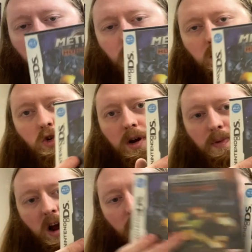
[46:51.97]
Metroid
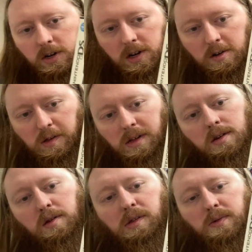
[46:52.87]
Prime Hunters,
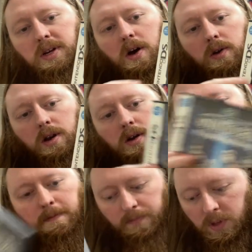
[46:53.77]
Suikoden,
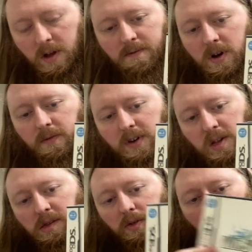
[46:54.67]
Final
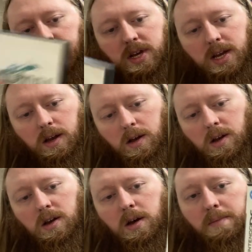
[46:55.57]
Fantasy III,
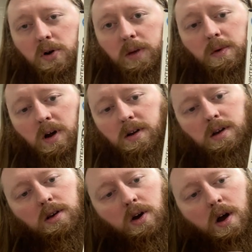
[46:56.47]

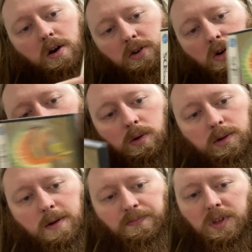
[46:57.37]
Pokemon Heart
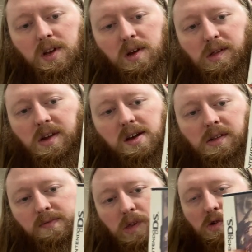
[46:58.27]
Gold,
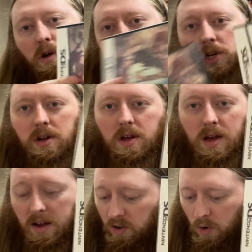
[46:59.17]
Sands of Destruction,
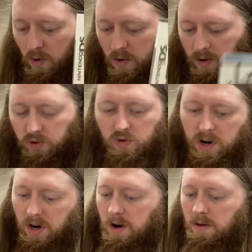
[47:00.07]
and Chrono
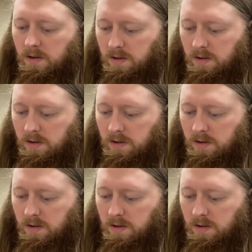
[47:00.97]
Trigger.